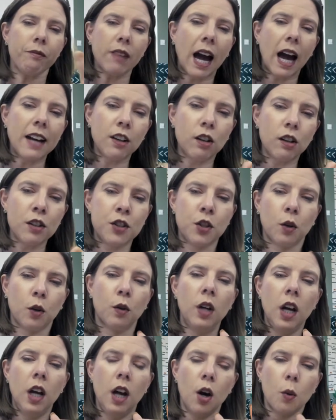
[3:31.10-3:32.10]
And
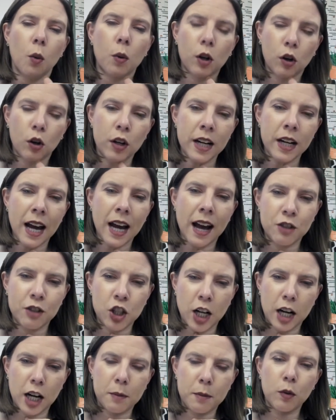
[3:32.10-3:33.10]
also, we're going to have a
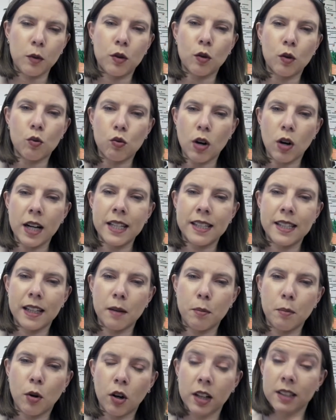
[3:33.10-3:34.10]
chat about the rising
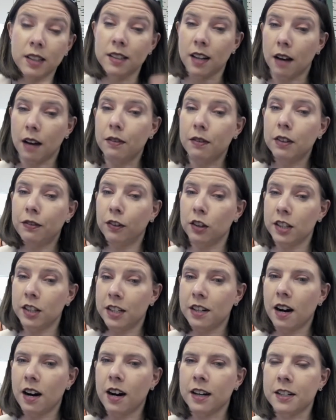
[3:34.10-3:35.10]
importance of it for a
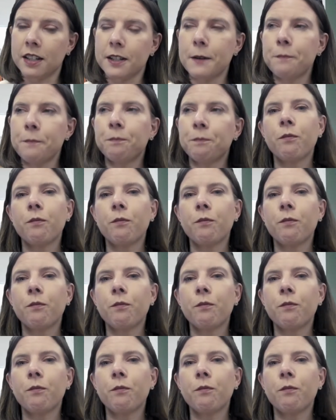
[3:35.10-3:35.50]
start,